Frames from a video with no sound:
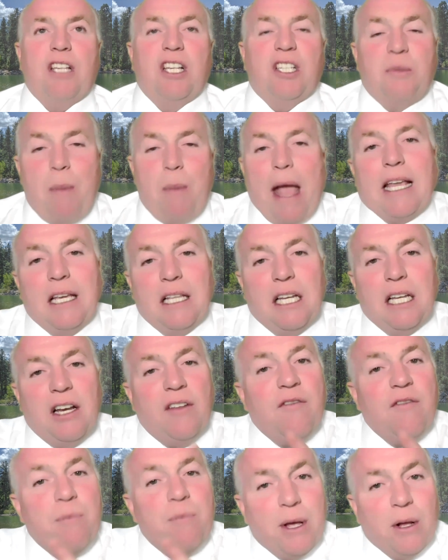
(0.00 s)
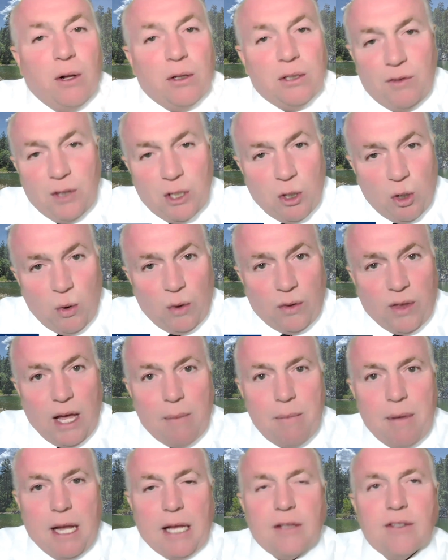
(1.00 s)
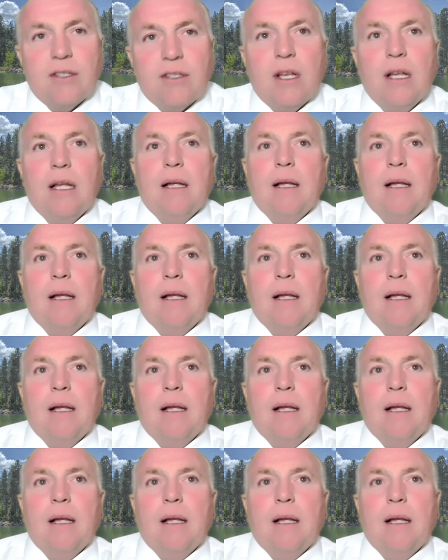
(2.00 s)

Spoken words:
a speculative build, if you don't know what that means.